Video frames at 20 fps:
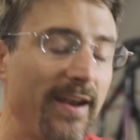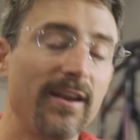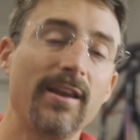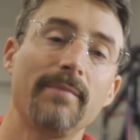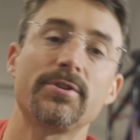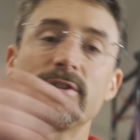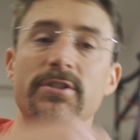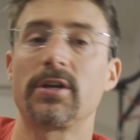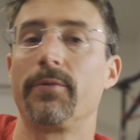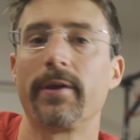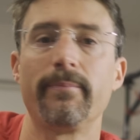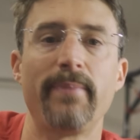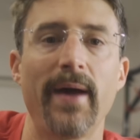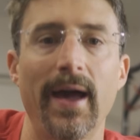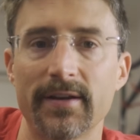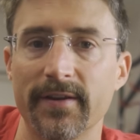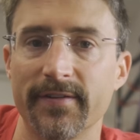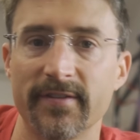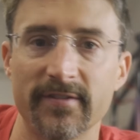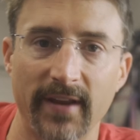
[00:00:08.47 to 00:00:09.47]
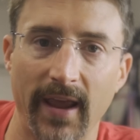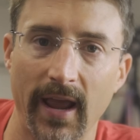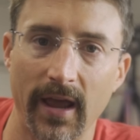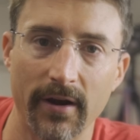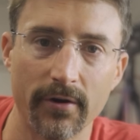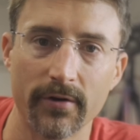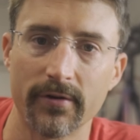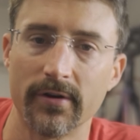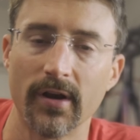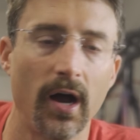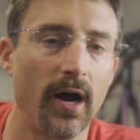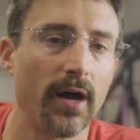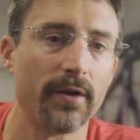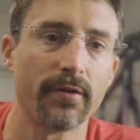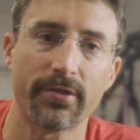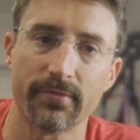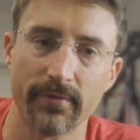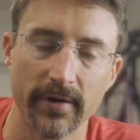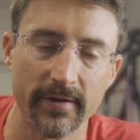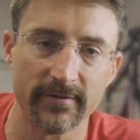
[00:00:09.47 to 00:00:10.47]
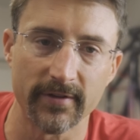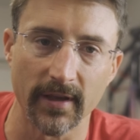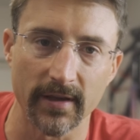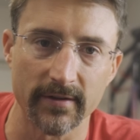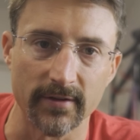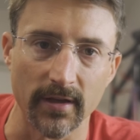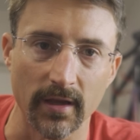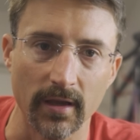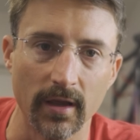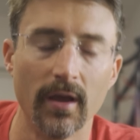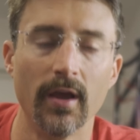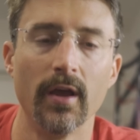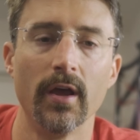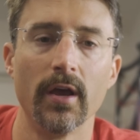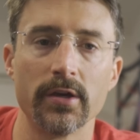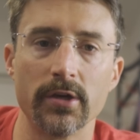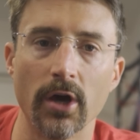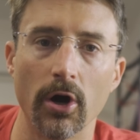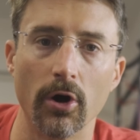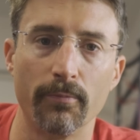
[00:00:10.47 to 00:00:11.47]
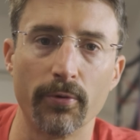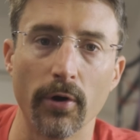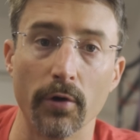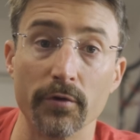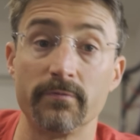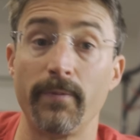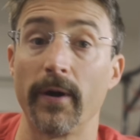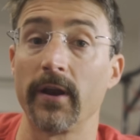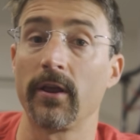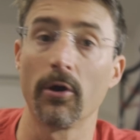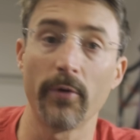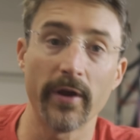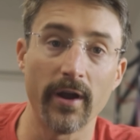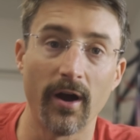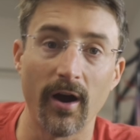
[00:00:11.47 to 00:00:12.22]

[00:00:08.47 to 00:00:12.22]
ended up just going back to standard non-360 GoPros. But here we